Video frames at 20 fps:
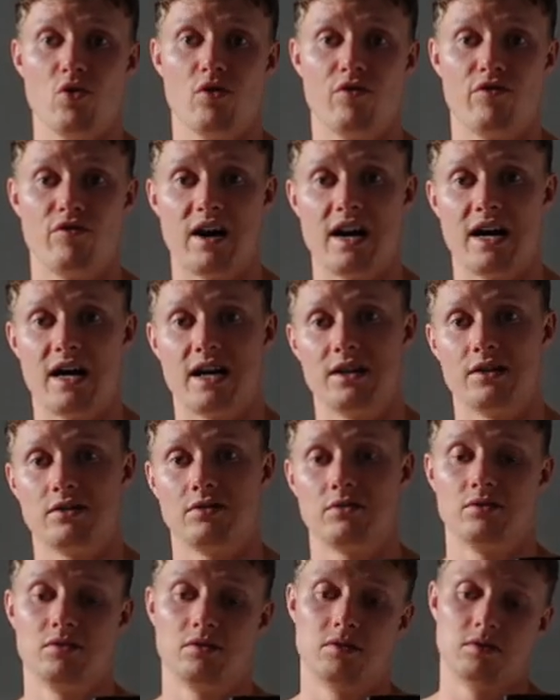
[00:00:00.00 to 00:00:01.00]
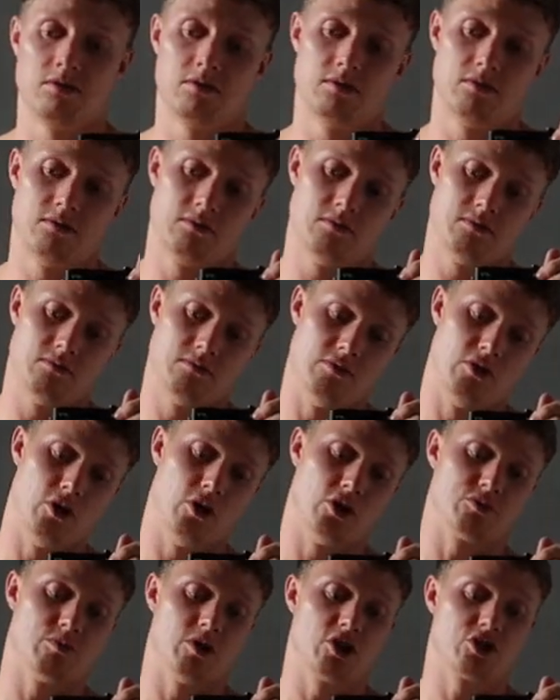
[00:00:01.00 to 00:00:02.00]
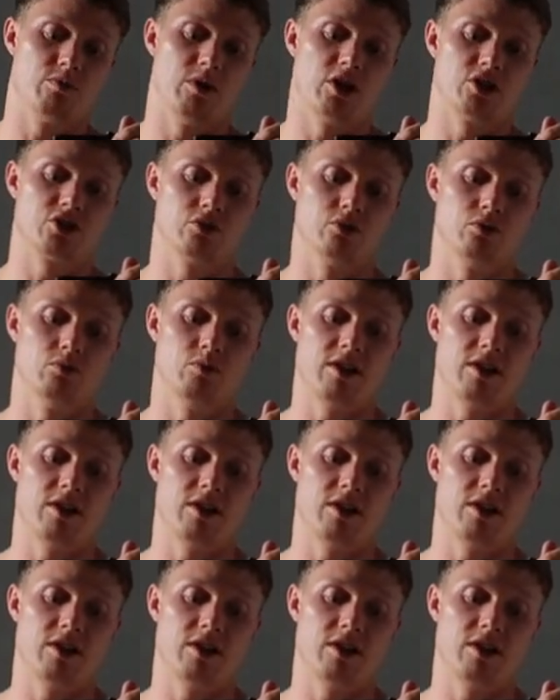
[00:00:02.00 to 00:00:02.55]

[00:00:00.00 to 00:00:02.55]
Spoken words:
more fat, not as much muscle.